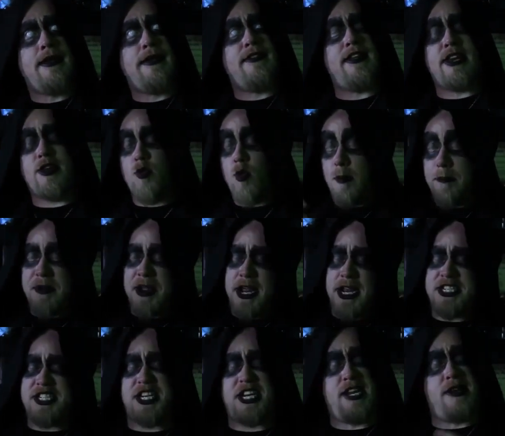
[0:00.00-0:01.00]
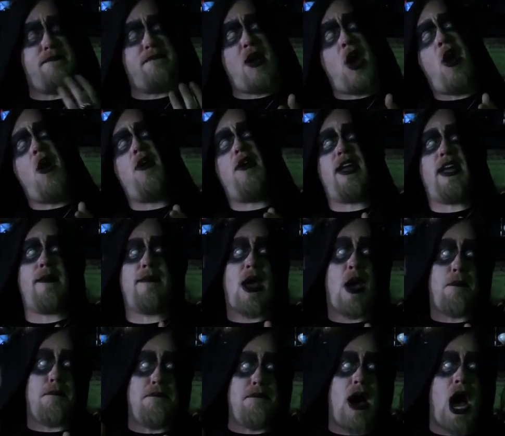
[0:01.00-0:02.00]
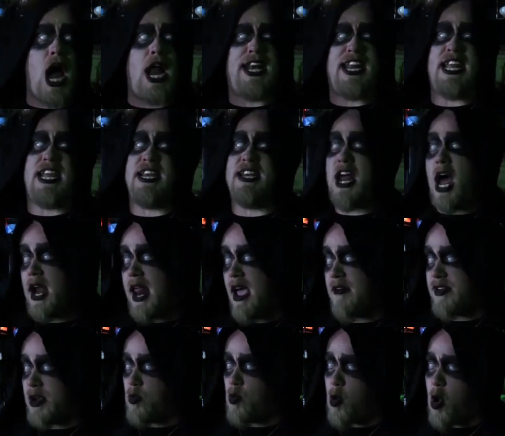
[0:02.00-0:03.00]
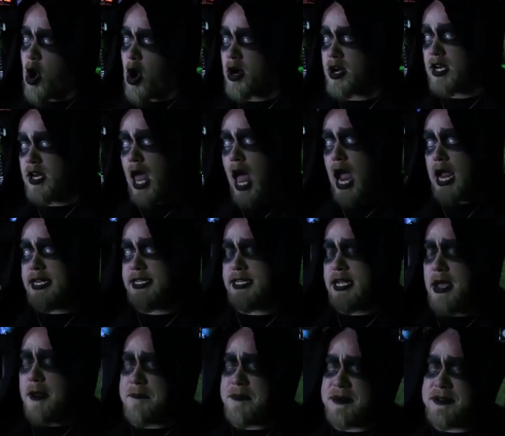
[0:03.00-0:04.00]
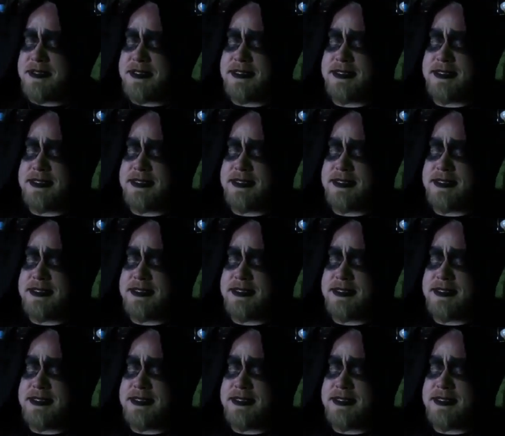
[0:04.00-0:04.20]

And then you were bitching and moaning about money and not having work lined up.